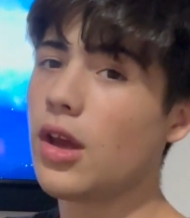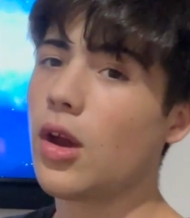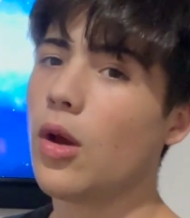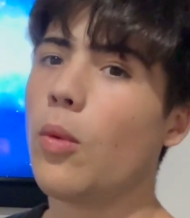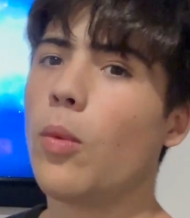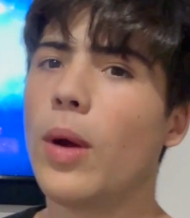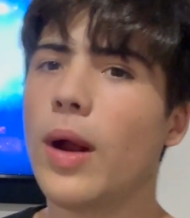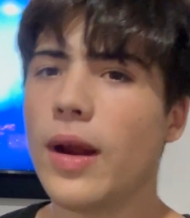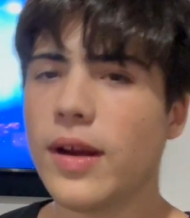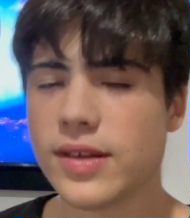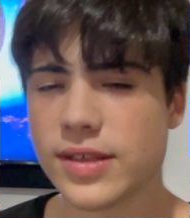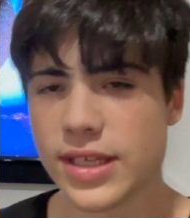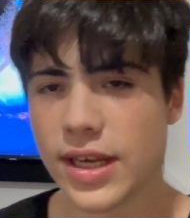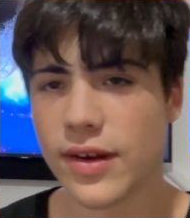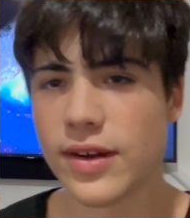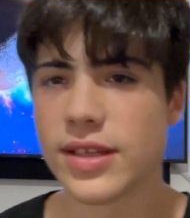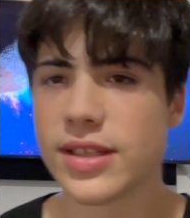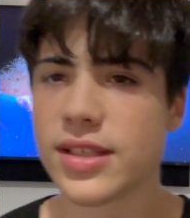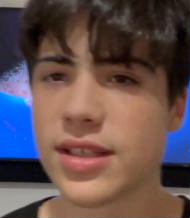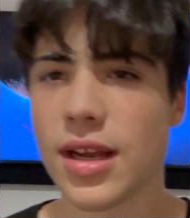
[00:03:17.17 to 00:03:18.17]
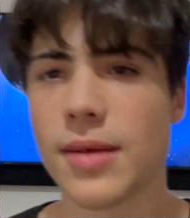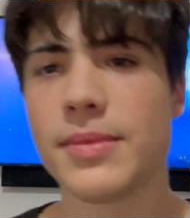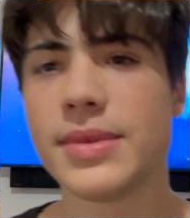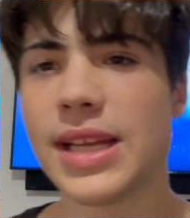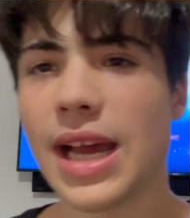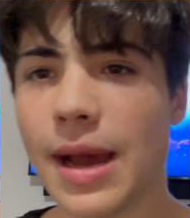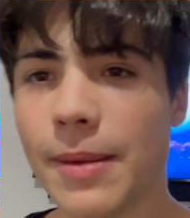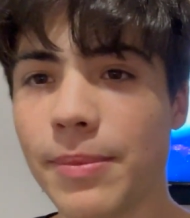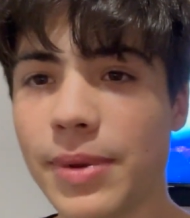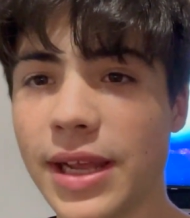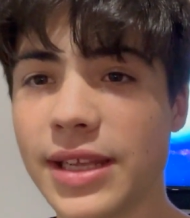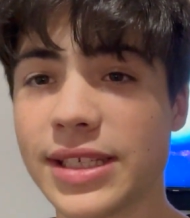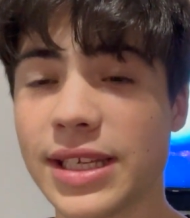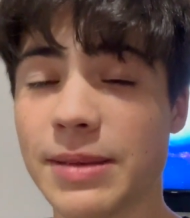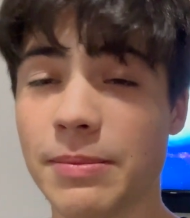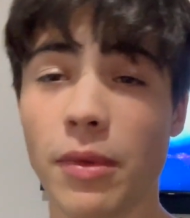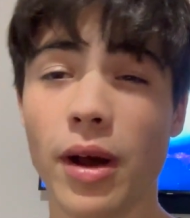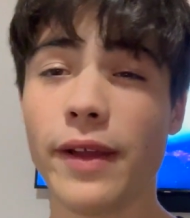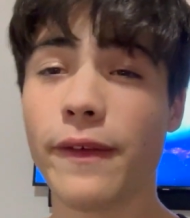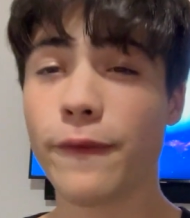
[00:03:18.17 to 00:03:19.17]
Whereas there are some tablets,
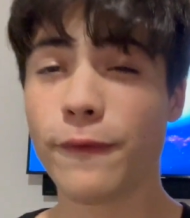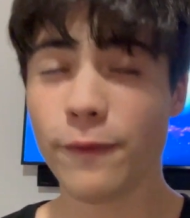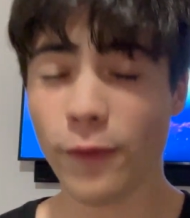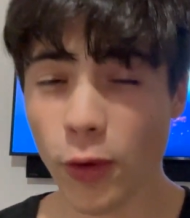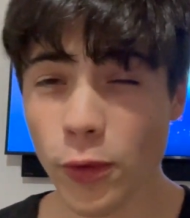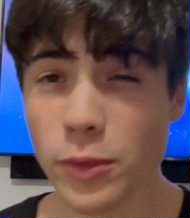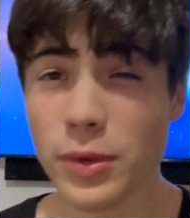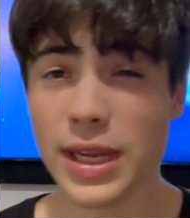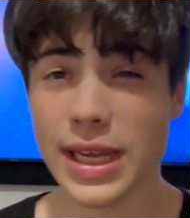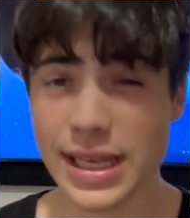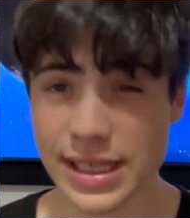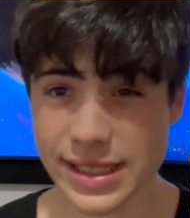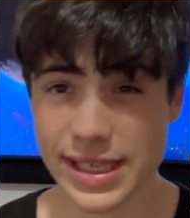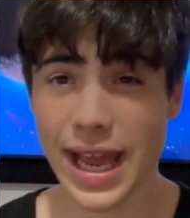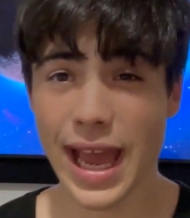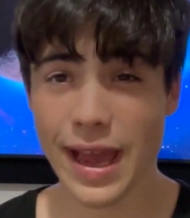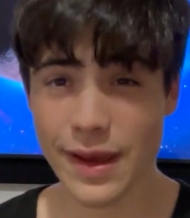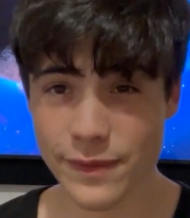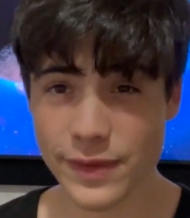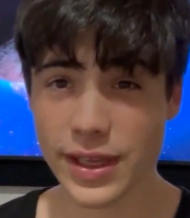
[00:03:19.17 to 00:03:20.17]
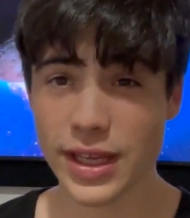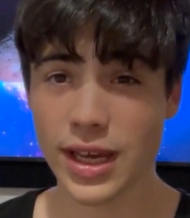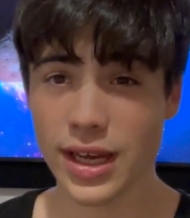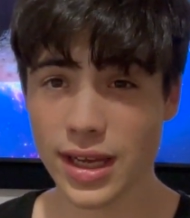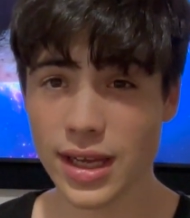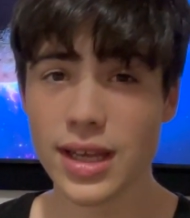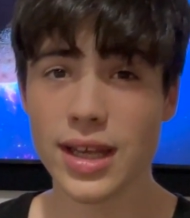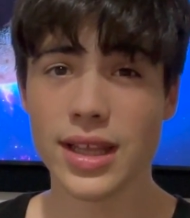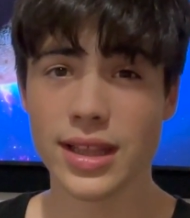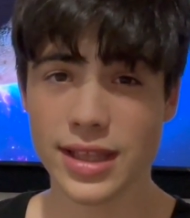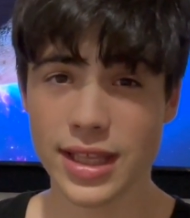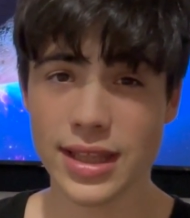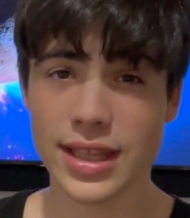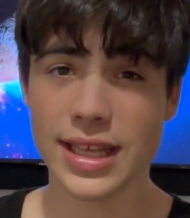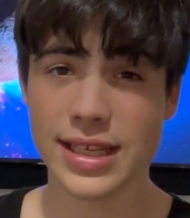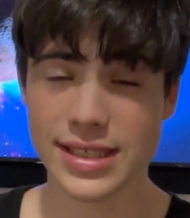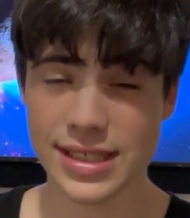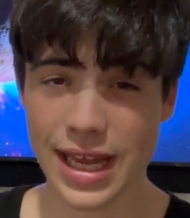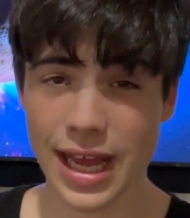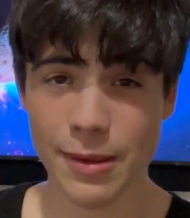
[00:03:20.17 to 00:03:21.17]
and my phone is heavier than
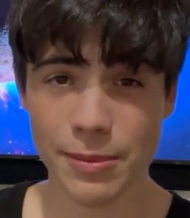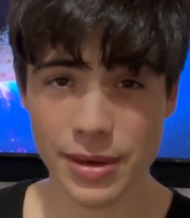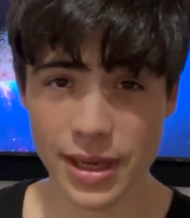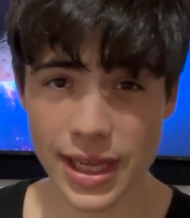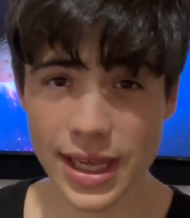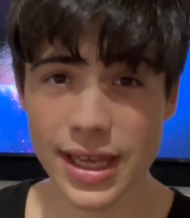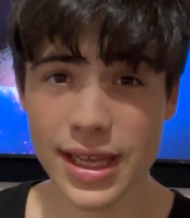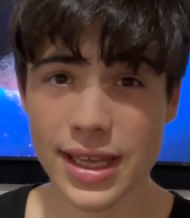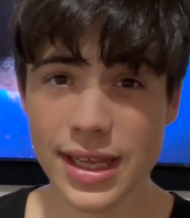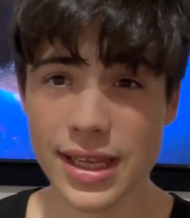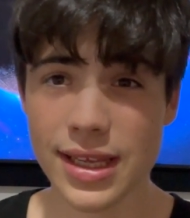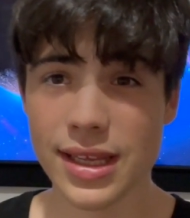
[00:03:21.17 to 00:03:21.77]
this tablet.